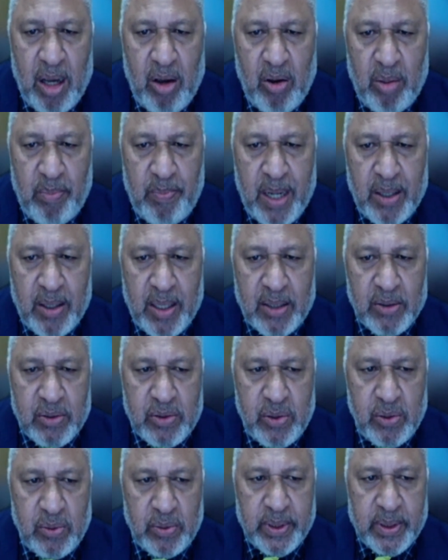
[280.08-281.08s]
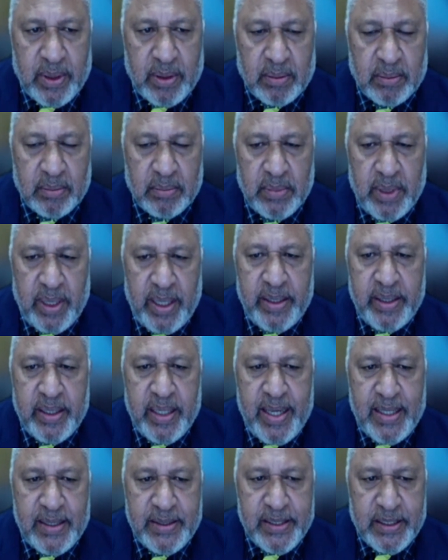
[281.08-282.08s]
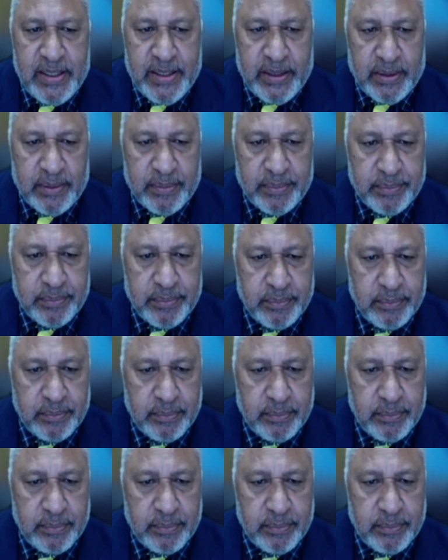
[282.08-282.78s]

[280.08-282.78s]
How about our children and the elderly?